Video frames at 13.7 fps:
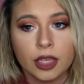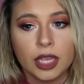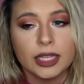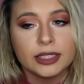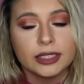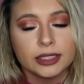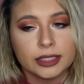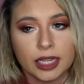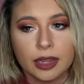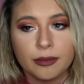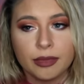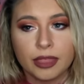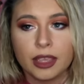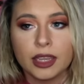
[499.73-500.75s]
It's the
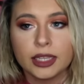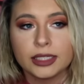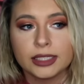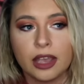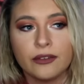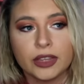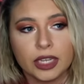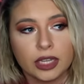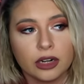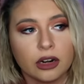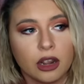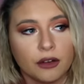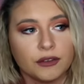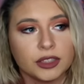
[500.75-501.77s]
same thing as having inner
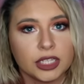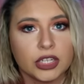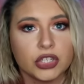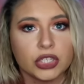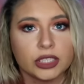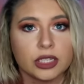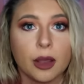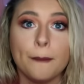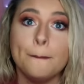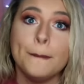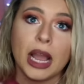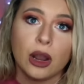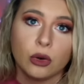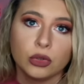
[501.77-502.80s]
conversations
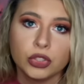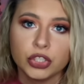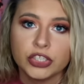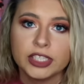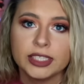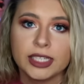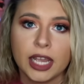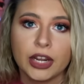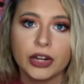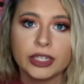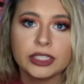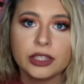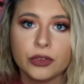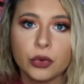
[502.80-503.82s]
about your desire
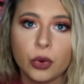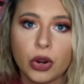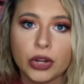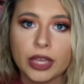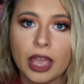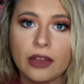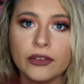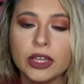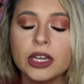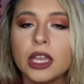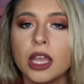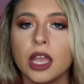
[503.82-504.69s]
as if you already have it.